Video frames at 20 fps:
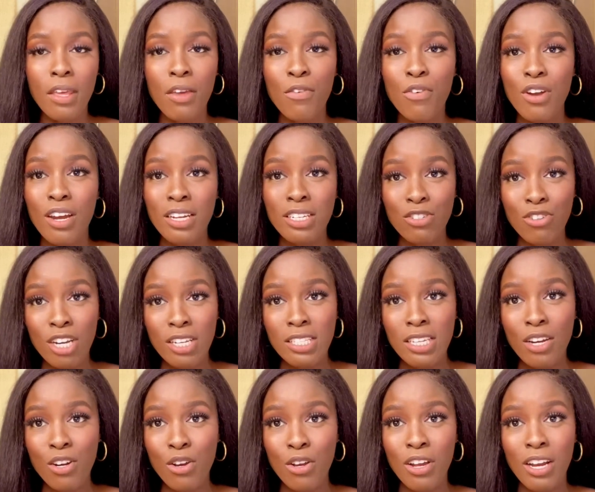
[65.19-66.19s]
If you're
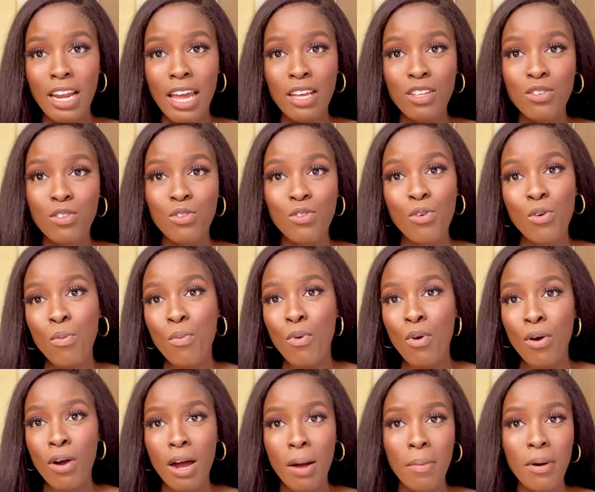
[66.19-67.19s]
interested or you'd like to know
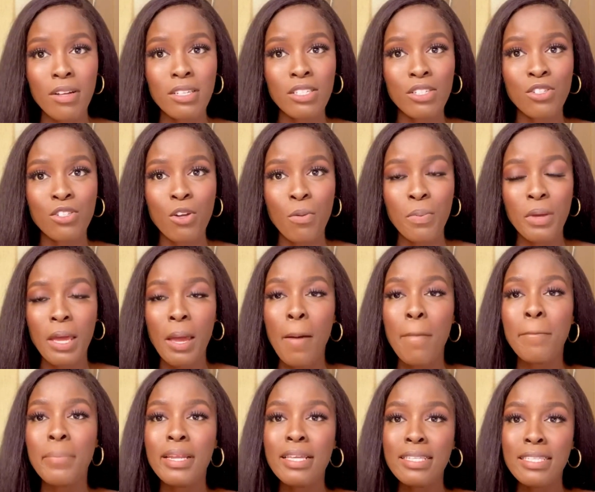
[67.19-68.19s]
more about this topic,
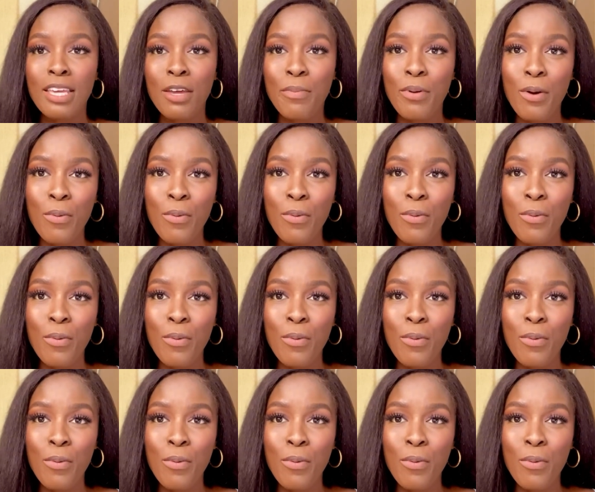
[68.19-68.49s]
please keep on